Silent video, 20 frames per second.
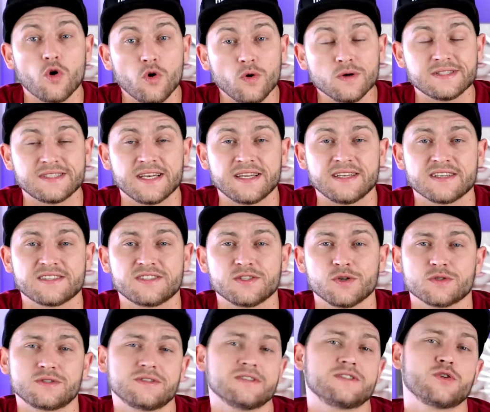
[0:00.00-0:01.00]
or send us
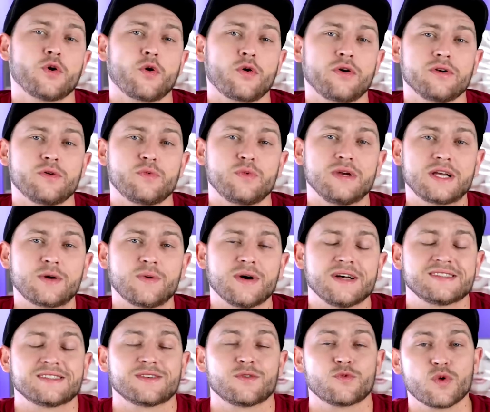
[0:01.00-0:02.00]
your tutorial
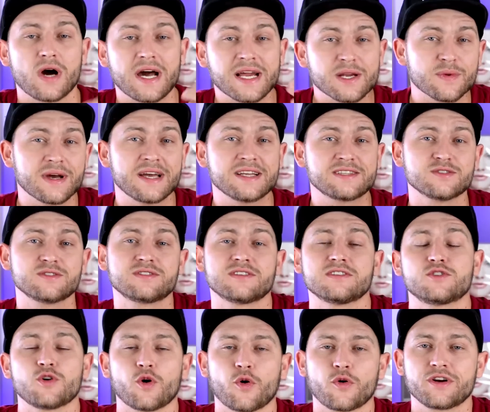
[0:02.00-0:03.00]
request right away to
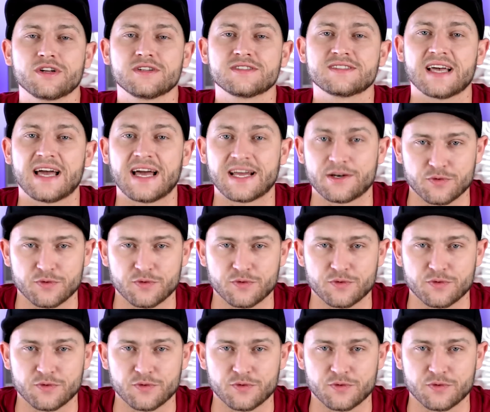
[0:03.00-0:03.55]
tutorials at